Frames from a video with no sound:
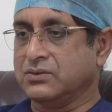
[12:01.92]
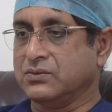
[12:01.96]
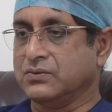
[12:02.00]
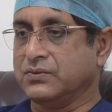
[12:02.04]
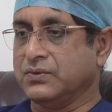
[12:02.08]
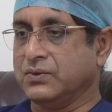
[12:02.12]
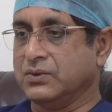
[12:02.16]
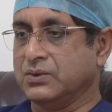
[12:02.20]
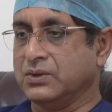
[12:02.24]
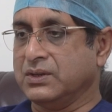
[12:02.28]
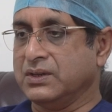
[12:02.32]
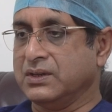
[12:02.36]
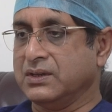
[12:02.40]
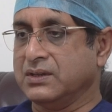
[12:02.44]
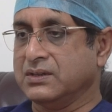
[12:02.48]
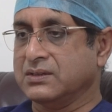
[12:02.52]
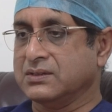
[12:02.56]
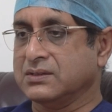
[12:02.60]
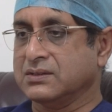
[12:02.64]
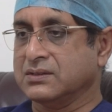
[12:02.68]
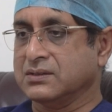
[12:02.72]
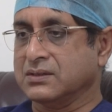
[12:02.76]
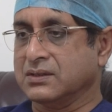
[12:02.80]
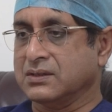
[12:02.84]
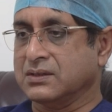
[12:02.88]
to 4
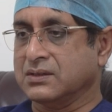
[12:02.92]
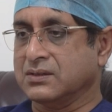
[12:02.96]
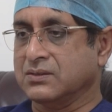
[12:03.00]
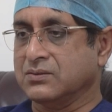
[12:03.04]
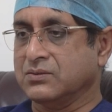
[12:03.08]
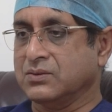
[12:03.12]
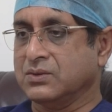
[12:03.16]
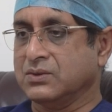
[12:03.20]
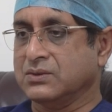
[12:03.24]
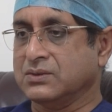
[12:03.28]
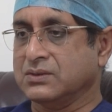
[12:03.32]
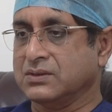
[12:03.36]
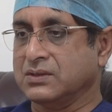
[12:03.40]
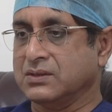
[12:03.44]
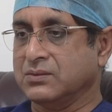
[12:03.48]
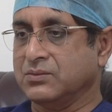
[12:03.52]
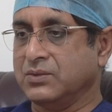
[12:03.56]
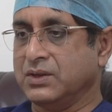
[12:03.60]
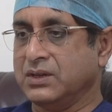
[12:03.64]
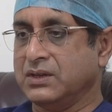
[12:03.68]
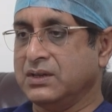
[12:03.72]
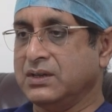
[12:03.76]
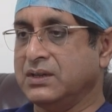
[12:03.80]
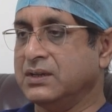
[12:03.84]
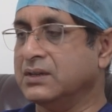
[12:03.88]
years was the
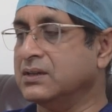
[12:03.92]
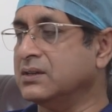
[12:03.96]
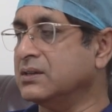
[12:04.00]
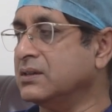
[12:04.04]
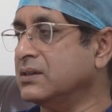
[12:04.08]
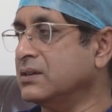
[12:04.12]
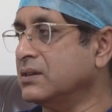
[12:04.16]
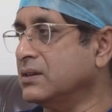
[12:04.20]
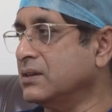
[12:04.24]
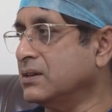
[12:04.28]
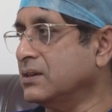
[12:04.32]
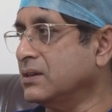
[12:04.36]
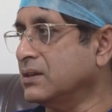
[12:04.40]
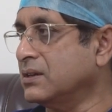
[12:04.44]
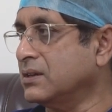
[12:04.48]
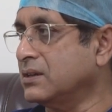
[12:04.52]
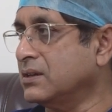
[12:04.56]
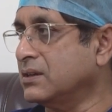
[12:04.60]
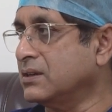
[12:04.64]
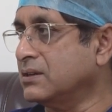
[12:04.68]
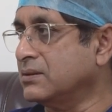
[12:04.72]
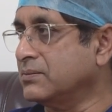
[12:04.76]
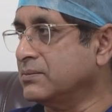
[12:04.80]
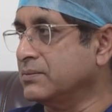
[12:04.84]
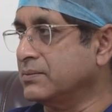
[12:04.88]
median
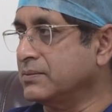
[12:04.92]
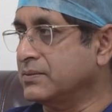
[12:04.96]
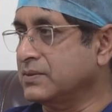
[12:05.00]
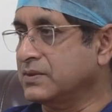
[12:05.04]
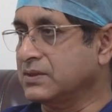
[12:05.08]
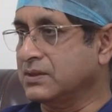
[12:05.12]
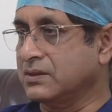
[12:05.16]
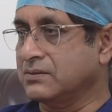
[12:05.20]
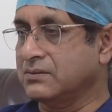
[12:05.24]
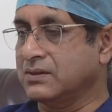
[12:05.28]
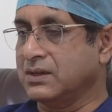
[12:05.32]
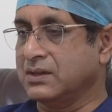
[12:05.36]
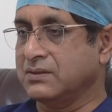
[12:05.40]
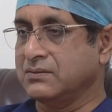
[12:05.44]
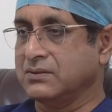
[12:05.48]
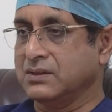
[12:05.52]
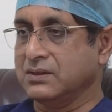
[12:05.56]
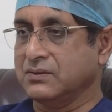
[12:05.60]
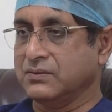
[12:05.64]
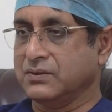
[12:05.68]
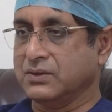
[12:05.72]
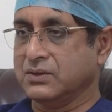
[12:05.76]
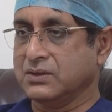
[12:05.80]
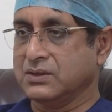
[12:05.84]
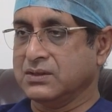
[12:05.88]

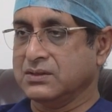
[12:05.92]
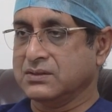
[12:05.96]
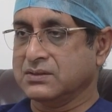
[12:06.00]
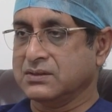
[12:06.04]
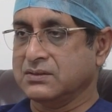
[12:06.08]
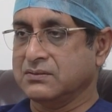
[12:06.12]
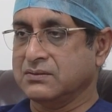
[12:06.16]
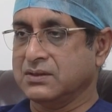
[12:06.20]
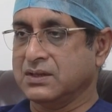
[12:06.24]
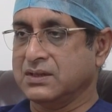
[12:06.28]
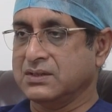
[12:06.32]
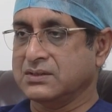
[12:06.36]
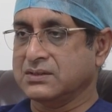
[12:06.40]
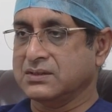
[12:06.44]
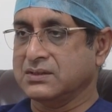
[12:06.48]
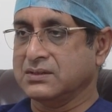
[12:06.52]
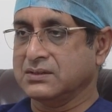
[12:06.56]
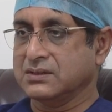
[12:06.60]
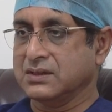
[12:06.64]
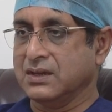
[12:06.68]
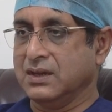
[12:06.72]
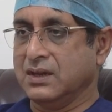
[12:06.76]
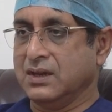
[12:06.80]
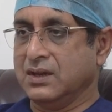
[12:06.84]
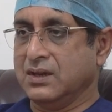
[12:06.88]
survival for these
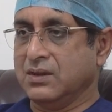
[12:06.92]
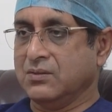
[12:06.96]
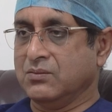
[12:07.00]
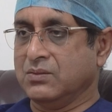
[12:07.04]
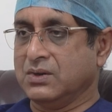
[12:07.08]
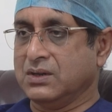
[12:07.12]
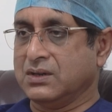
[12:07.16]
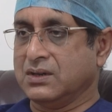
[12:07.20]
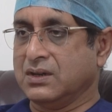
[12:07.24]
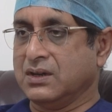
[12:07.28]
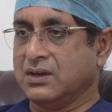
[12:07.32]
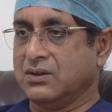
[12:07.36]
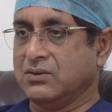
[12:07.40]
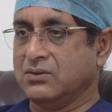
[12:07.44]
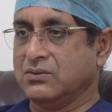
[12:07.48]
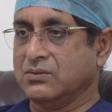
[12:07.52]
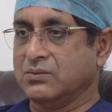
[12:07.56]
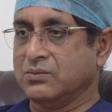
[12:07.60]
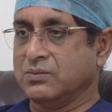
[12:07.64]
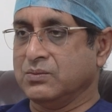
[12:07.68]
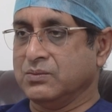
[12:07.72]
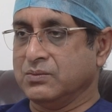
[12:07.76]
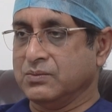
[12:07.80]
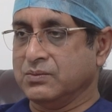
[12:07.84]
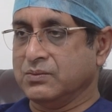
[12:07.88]
devices. But
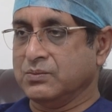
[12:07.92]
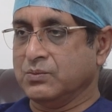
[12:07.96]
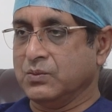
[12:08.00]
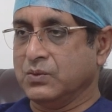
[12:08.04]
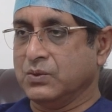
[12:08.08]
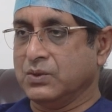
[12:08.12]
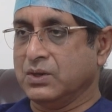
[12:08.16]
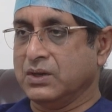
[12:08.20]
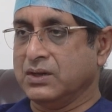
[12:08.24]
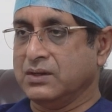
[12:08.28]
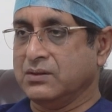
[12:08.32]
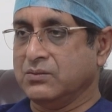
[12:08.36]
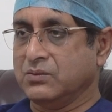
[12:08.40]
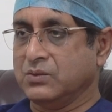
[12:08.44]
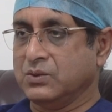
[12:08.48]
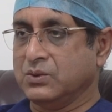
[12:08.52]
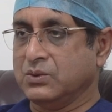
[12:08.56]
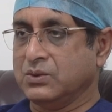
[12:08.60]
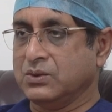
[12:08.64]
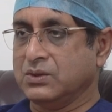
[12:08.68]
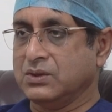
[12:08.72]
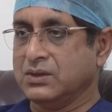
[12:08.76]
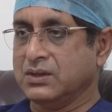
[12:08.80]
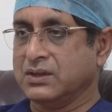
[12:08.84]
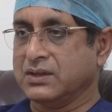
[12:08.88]
now more and
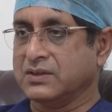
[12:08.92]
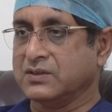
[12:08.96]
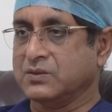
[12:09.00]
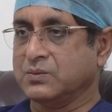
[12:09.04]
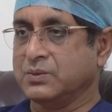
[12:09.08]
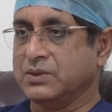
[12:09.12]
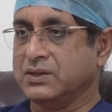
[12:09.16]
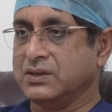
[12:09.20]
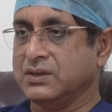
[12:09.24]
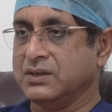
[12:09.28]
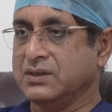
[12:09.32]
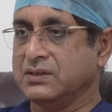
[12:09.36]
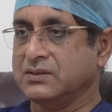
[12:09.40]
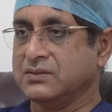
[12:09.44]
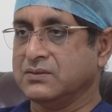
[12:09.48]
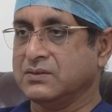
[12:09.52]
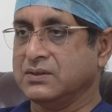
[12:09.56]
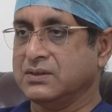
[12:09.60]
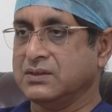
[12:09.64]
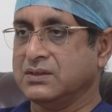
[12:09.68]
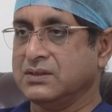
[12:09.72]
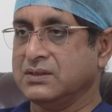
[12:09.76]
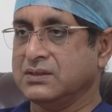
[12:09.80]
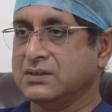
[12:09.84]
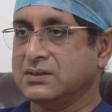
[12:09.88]
more experience
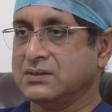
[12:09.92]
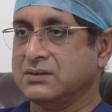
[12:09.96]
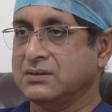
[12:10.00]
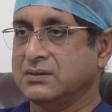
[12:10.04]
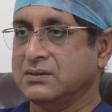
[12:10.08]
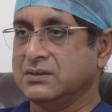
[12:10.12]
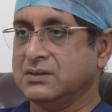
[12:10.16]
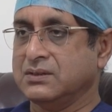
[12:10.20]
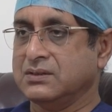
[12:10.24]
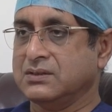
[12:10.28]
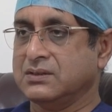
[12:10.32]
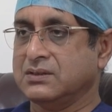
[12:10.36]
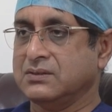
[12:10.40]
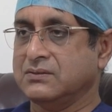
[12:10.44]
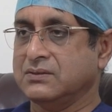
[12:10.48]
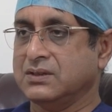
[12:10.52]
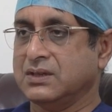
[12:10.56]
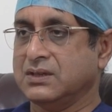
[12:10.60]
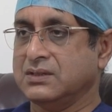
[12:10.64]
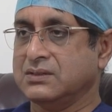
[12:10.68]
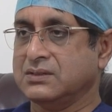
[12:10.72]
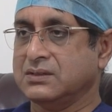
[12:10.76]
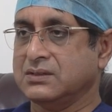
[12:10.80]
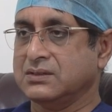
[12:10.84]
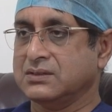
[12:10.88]
with these
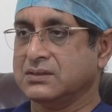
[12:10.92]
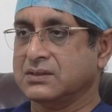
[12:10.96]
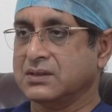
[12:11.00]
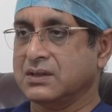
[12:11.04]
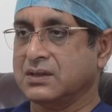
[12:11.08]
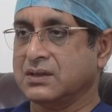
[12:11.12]
devices